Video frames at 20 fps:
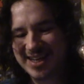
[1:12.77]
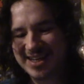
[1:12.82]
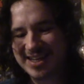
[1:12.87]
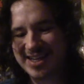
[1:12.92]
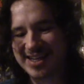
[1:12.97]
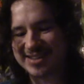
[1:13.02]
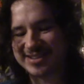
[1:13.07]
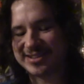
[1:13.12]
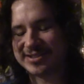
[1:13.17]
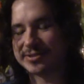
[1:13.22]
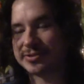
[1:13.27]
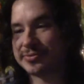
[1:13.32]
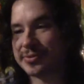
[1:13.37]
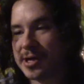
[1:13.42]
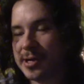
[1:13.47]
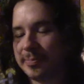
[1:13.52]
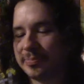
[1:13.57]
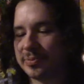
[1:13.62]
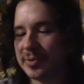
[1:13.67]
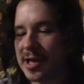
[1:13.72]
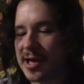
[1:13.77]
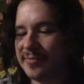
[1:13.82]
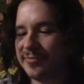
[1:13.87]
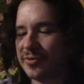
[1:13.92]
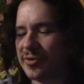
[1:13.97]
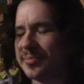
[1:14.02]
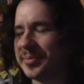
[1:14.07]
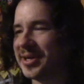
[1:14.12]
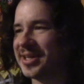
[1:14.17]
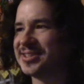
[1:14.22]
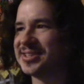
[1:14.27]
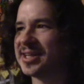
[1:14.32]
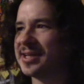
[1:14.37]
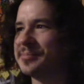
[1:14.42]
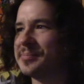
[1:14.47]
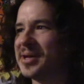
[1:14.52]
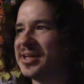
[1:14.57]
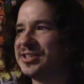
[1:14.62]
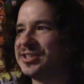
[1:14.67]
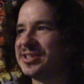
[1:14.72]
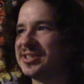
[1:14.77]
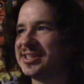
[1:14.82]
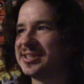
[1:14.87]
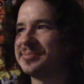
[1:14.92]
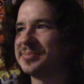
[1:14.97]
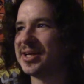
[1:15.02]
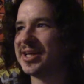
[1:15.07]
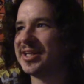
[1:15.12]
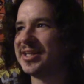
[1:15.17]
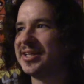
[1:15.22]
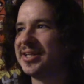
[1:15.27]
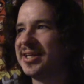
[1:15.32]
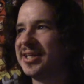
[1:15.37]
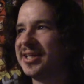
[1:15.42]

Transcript: Yeah, it's a great platform. And as I mentioned in my